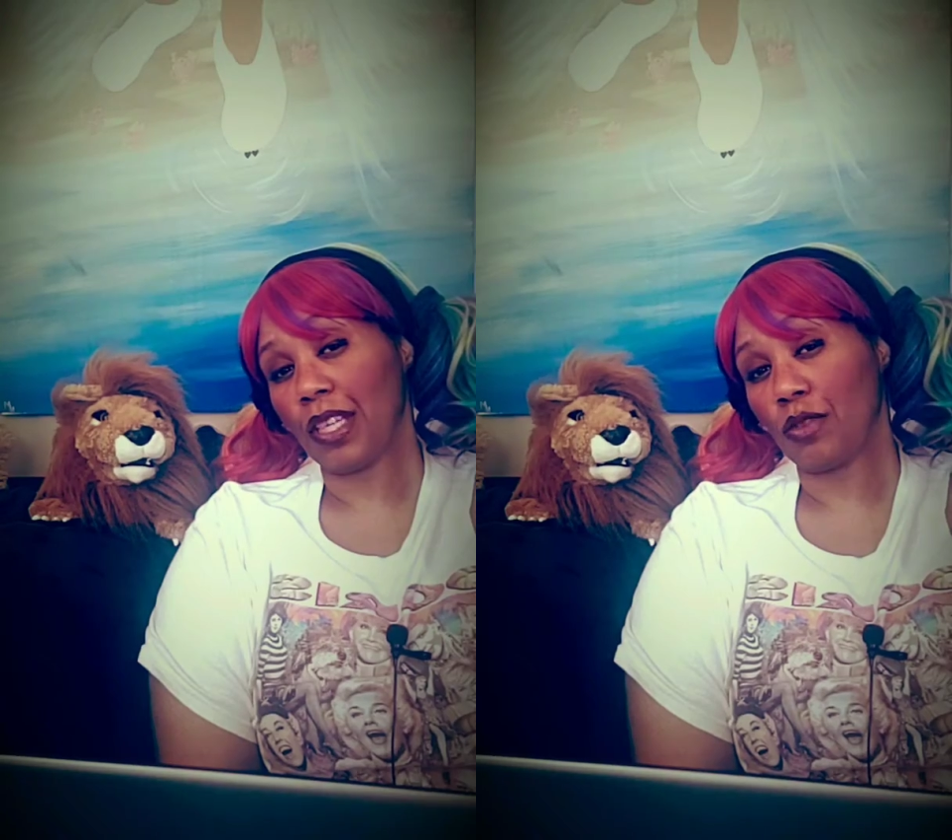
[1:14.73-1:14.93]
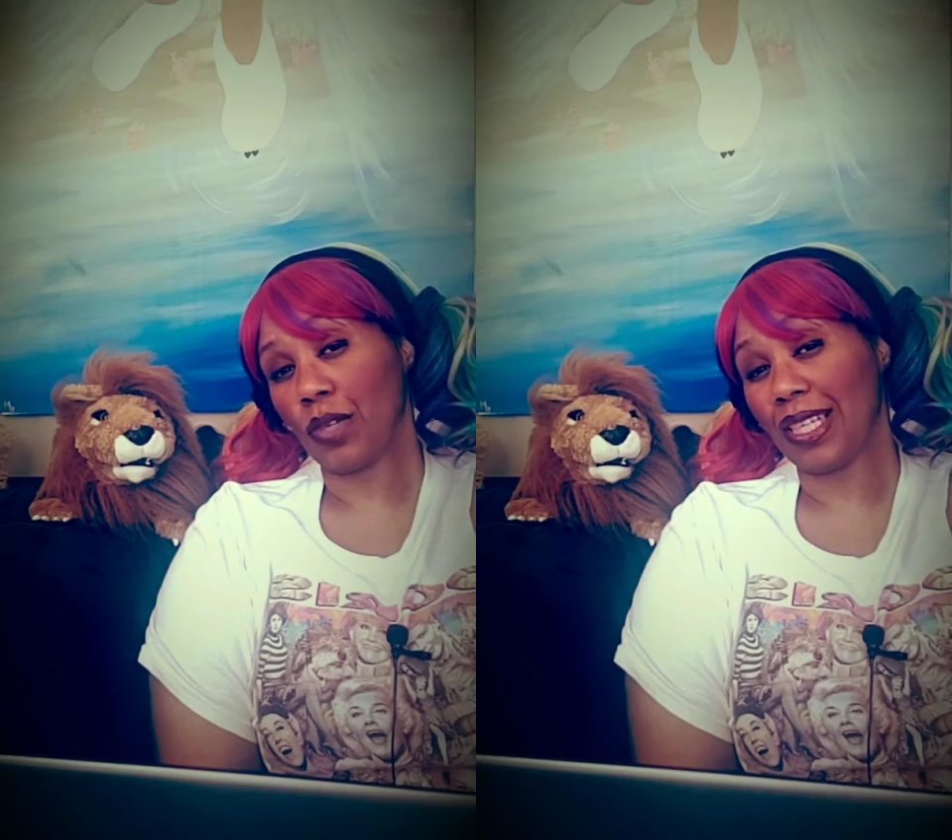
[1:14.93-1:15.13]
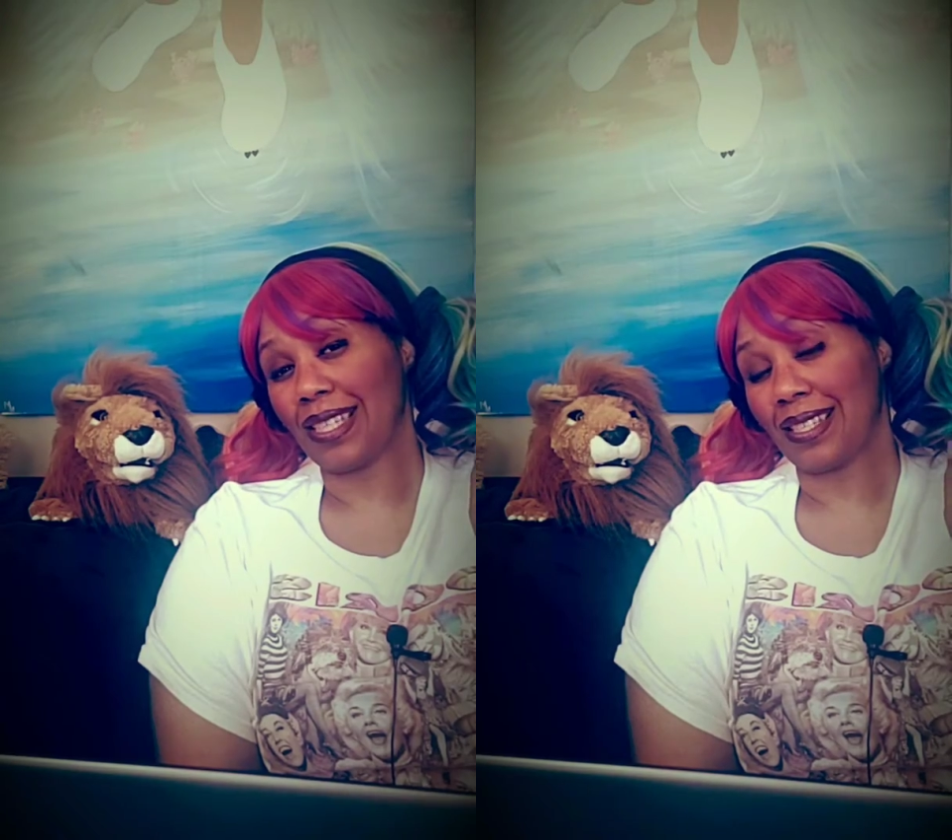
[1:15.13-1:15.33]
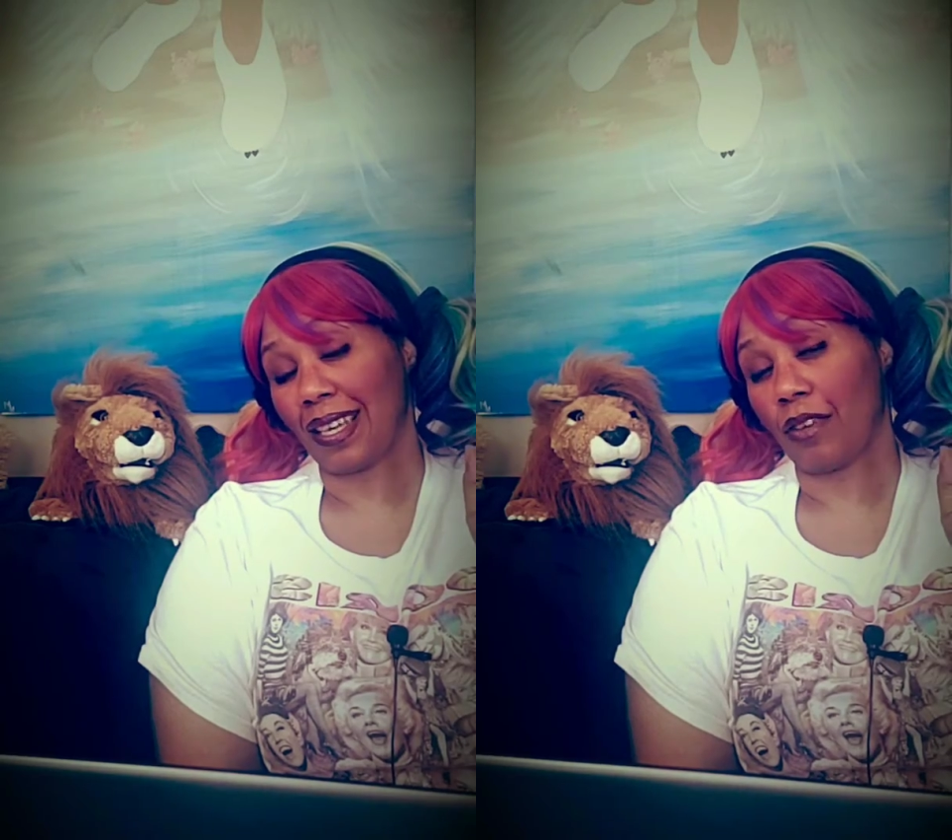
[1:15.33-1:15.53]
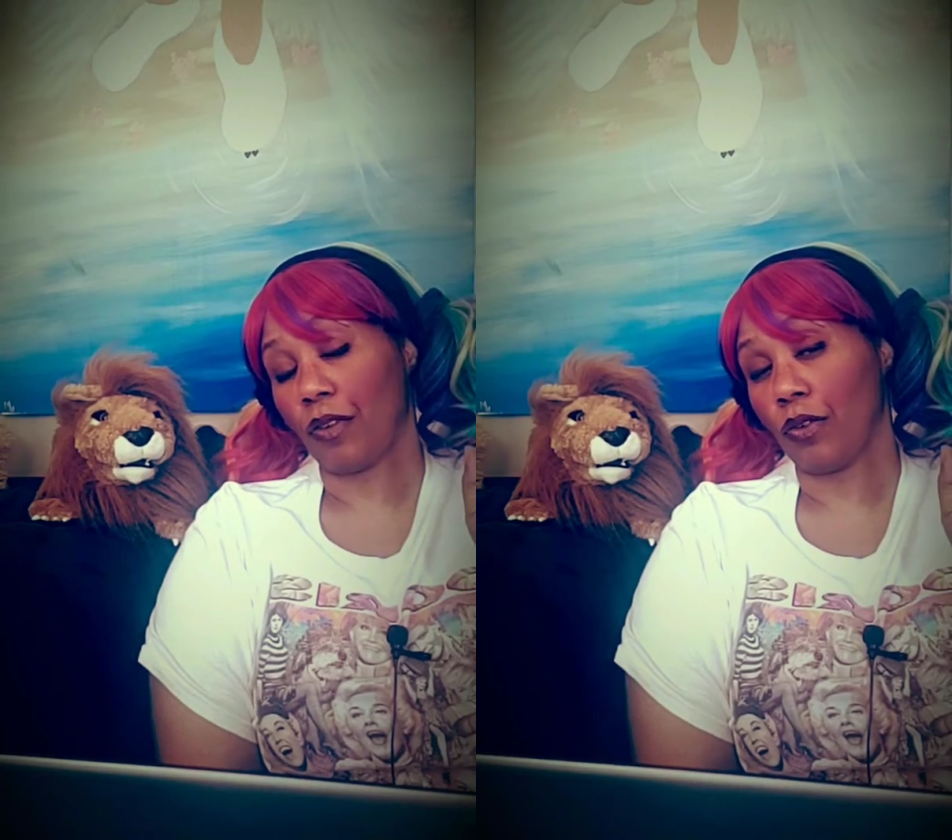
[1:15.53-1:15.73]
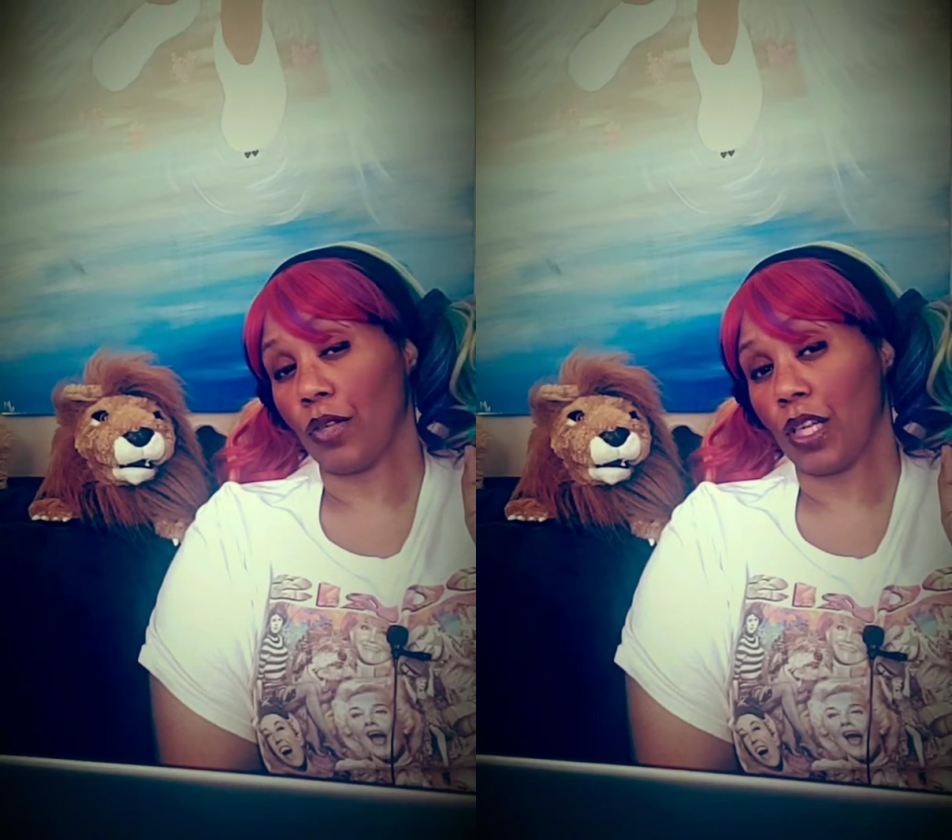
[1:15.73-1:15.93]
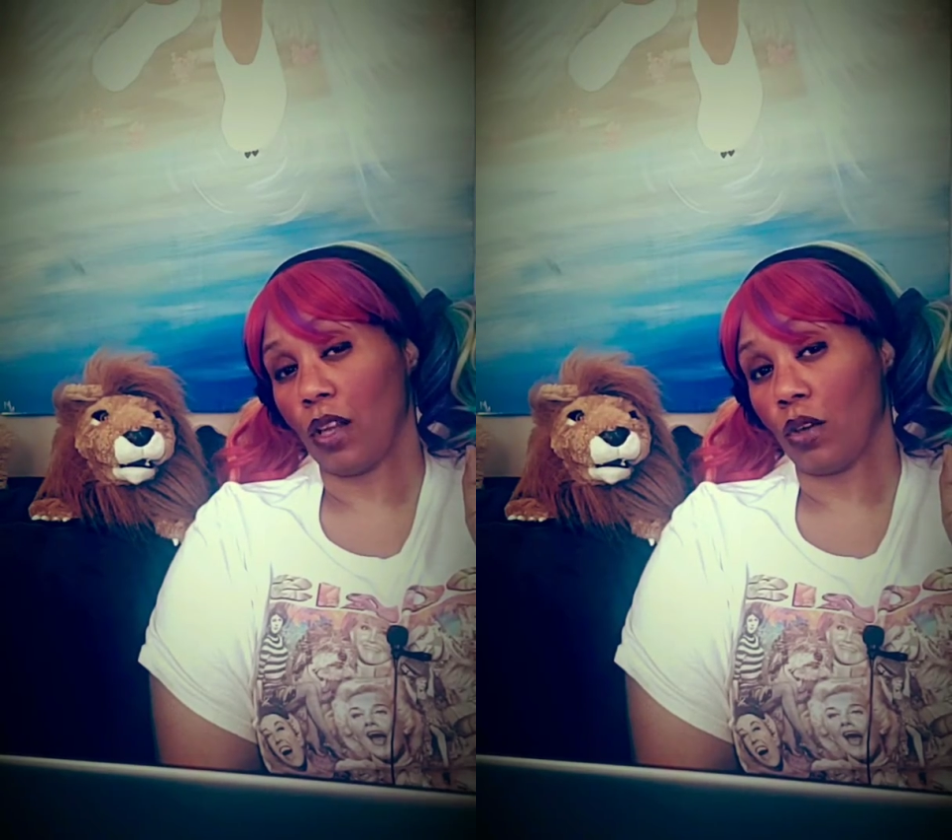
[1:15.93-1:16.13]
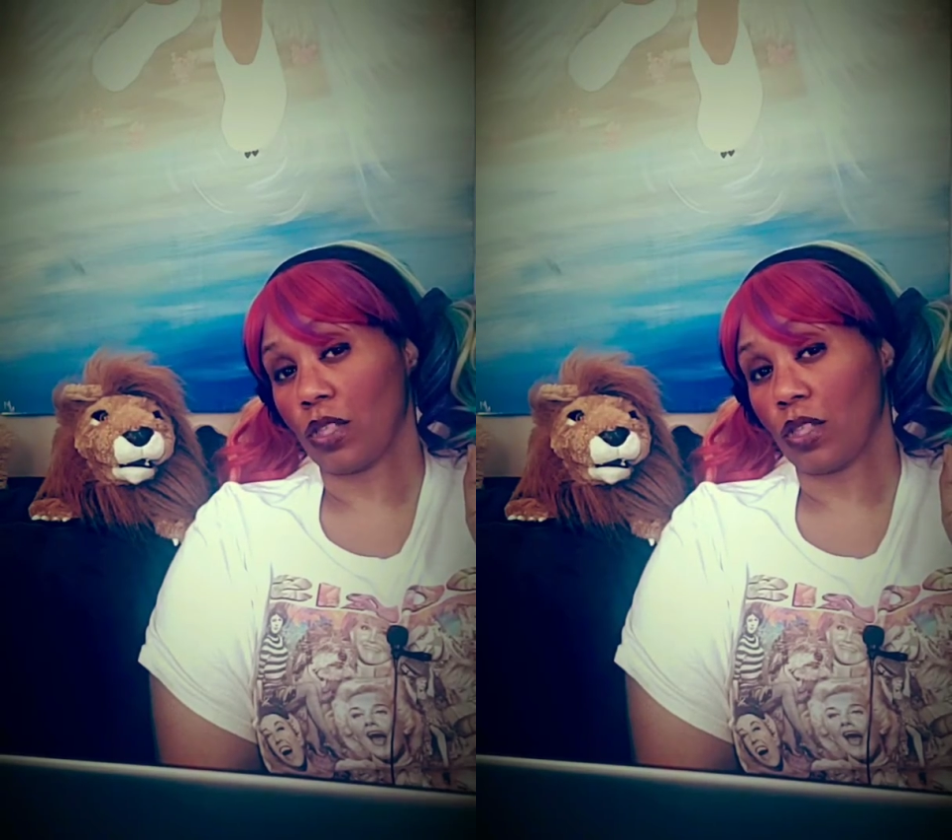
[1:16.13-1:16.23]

is really sick for a really long